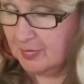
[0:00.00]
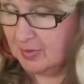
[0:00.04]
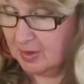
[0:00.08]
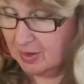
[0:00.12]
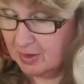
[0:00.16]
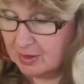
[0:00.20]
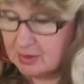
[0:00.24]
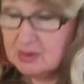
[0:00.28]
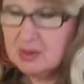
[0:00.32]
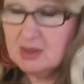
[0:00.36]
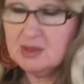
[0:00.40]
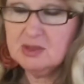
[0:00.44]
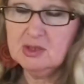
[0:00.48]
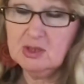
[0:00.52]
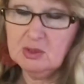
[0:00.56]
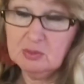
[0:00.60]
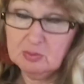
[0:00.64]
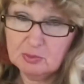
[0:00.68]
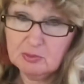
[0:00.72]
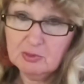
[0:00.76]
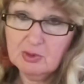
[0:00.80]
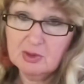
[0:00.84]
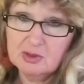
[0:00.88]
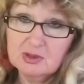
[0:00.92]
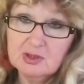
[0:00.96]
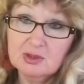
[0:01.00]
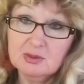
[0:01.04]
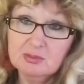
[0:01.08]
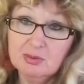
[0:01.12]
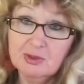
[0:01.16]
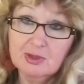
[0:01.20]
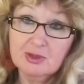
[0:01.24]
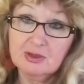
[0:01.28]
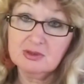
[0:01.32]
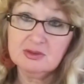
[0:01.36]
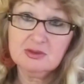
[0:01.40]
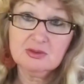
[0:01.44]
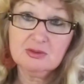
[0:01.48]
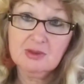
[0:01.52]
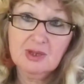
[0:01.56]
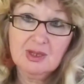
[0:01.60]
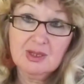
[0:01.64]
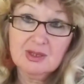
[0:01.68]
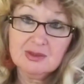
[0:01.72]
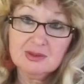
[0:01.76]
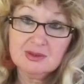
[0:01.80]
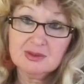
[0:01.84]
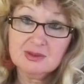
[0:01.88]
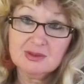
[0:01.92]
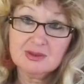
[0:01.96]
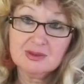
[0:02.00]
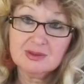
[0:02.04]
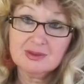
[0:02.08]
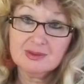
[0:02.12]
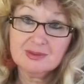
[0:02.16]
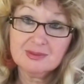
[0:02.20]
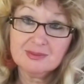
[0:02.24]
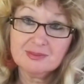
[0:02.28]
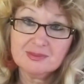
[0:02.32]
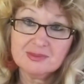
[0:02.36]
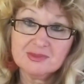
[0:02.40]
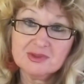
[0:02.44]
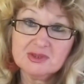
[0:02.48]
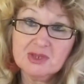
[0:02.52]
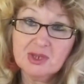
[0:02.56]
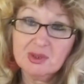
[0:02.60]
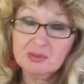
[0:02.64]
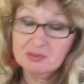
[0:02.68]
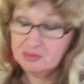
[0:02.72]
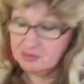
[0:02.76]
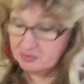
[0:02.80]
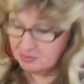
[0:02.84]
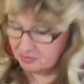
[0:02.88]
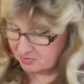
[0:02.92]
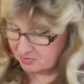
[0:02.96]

in the deep water, because you can't jump to